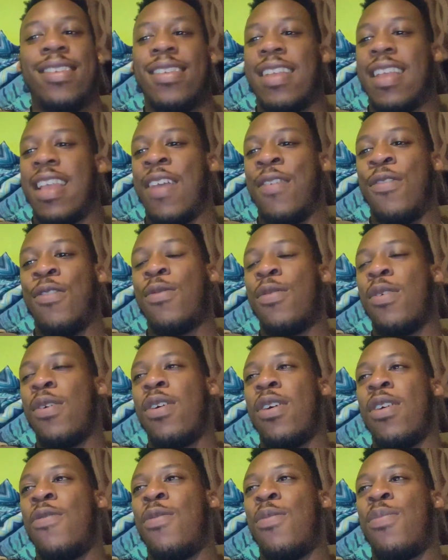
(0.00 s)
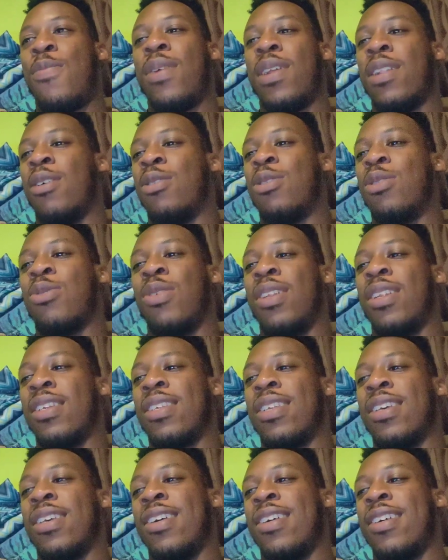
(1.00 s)
if you put those three in the
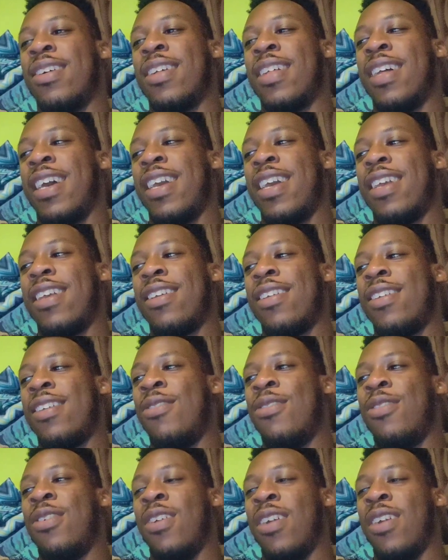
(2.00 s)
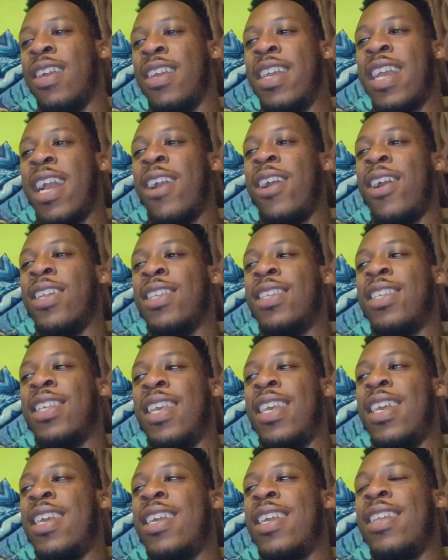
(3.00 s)
song, like you're
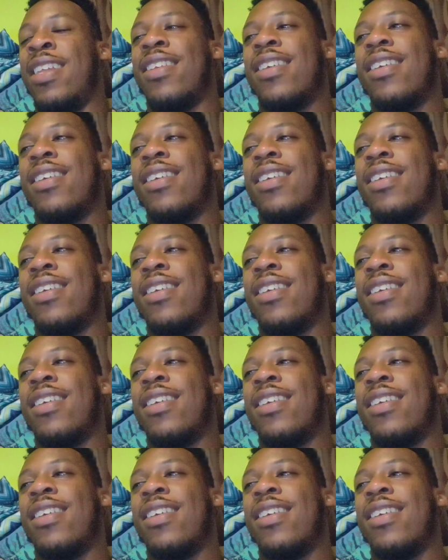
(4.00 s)
guaranteed